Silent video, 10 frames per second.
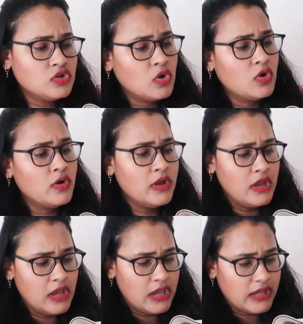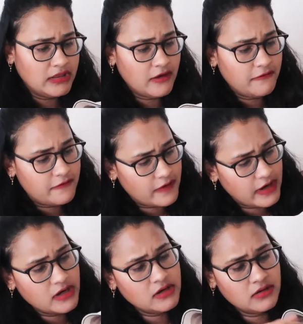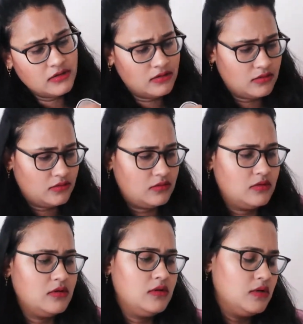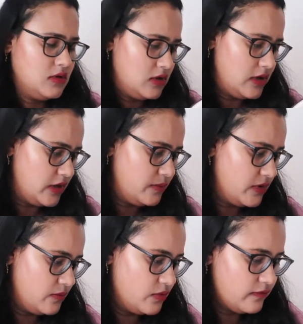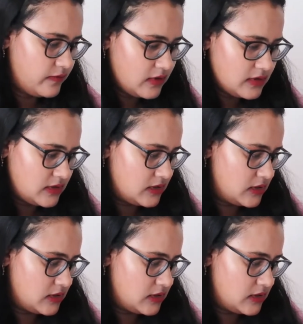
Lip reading: So in the front, let me remove this.